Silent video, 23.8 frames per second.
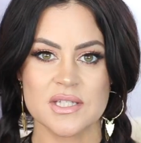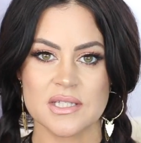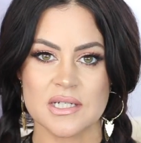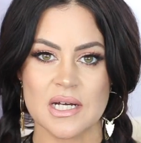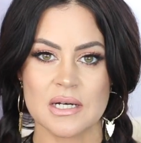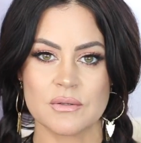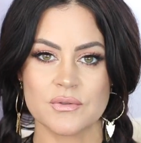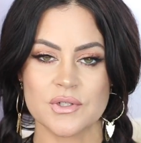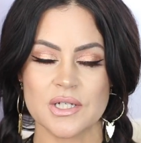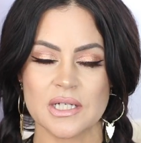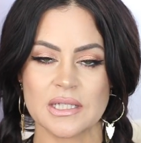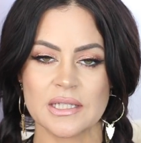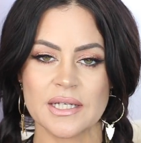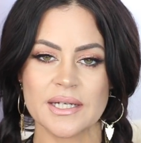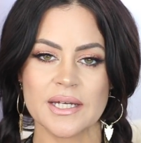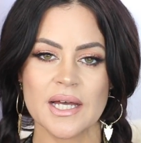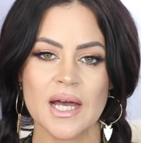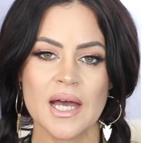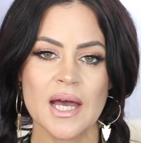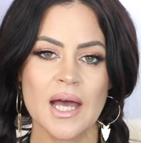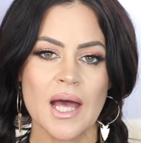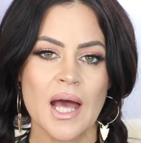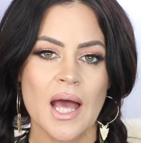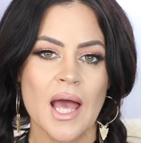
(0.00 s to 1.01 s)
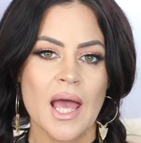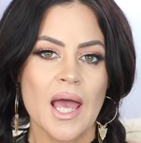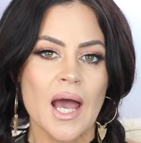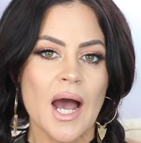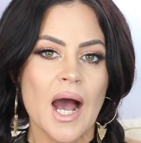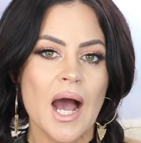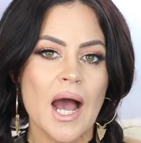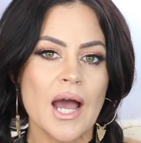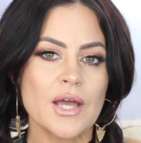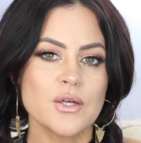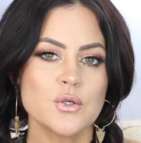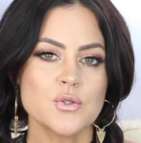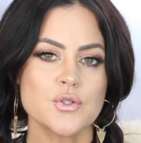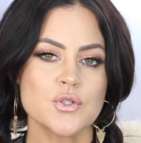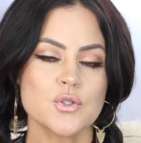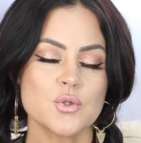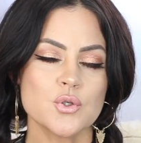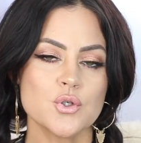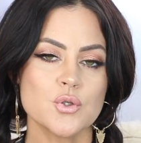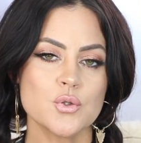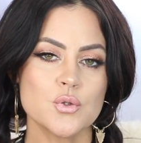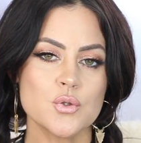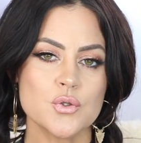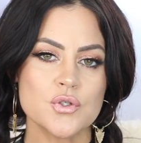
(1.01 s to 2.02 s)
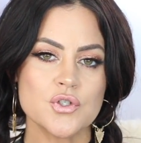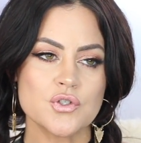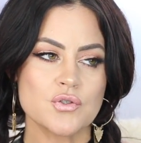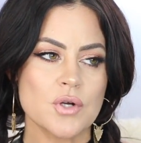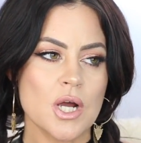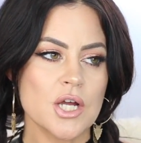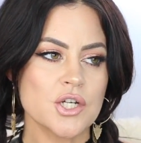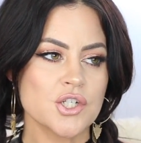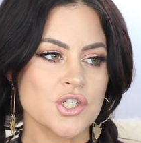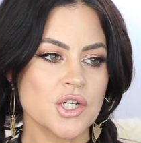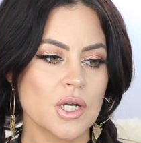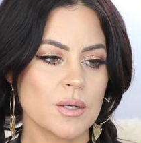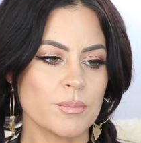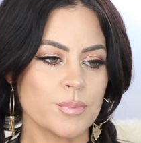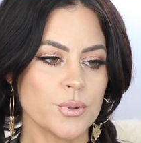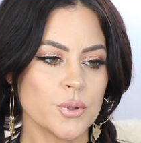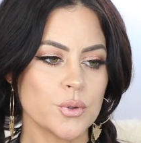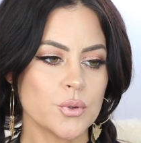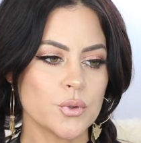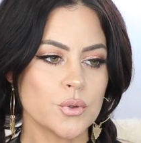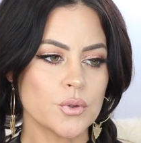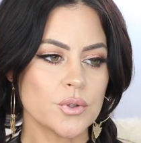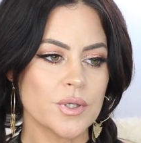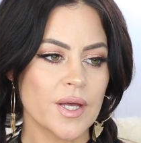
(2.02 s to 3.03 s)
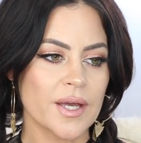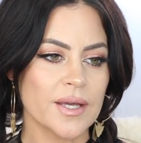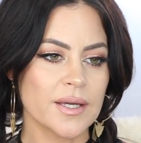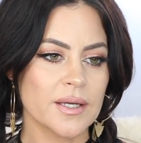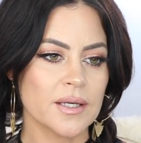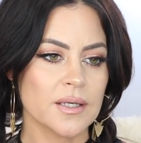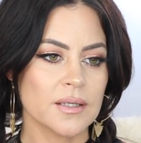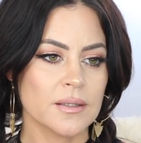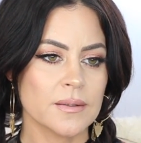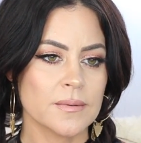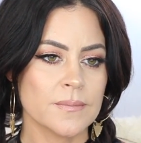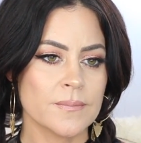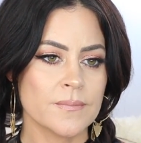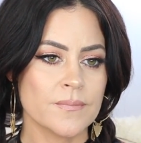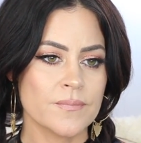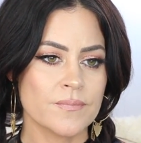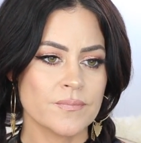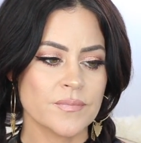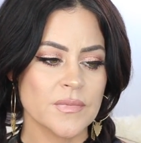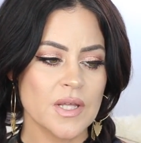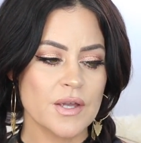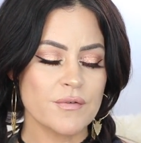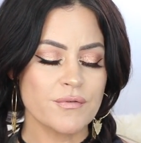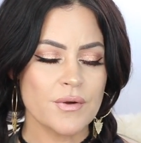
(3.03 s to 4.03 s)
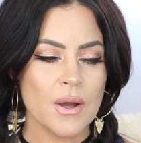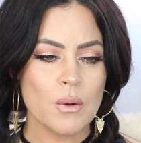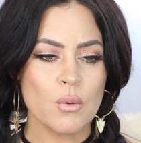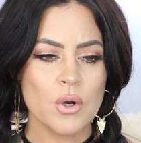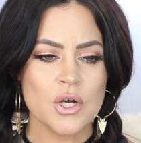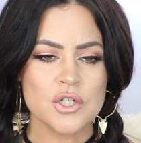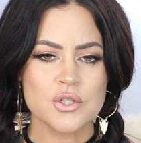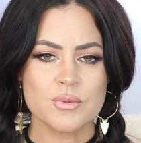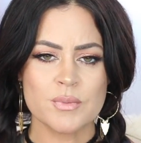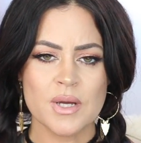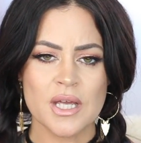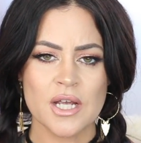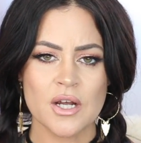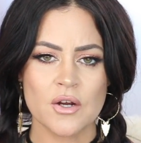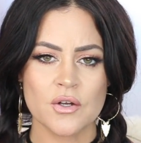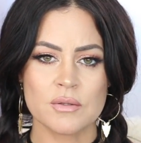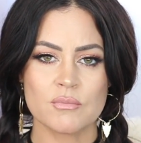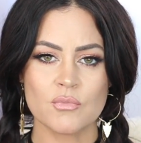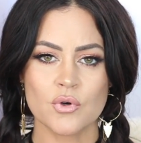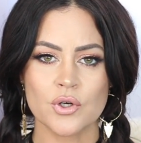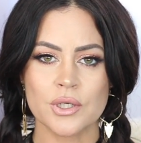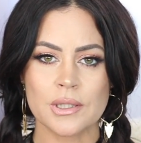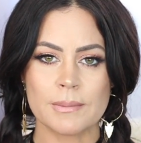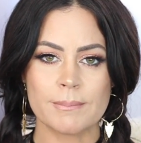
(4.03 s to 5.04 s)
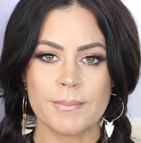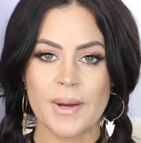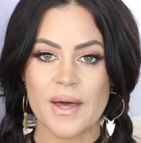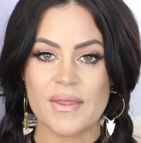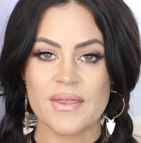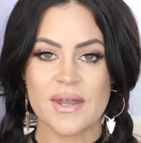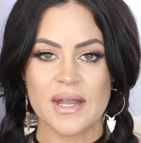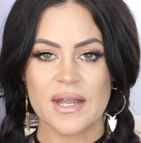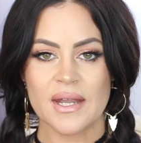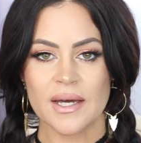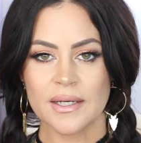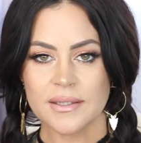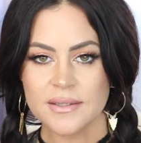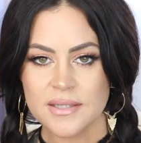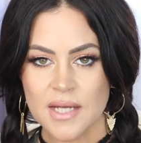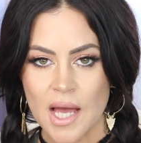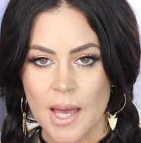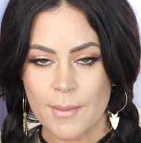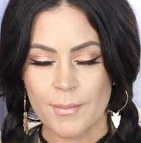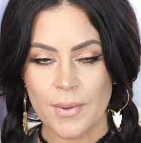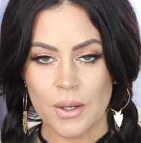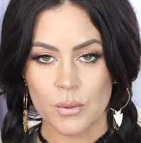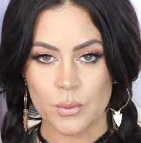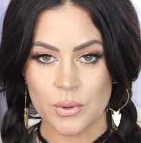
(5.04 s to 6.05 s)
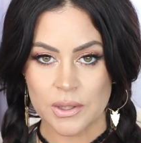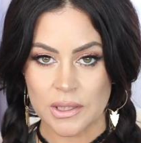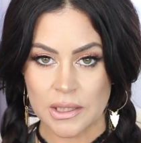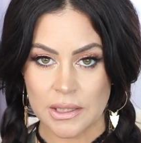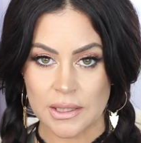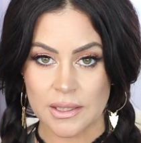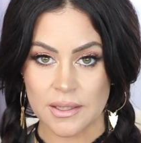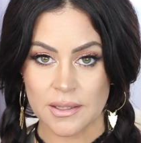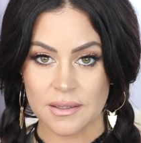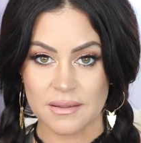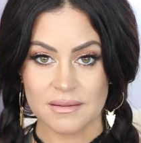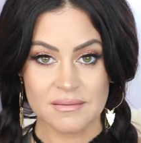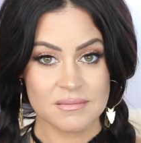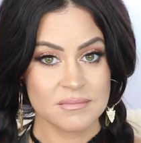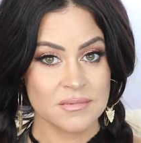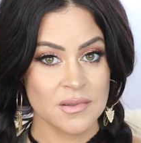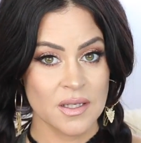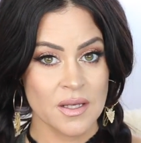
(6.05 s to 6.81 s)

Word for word: of astounding. Like, I used to use dry shampoo like, if I wash my hair in the morning, by the nighttime I would need it.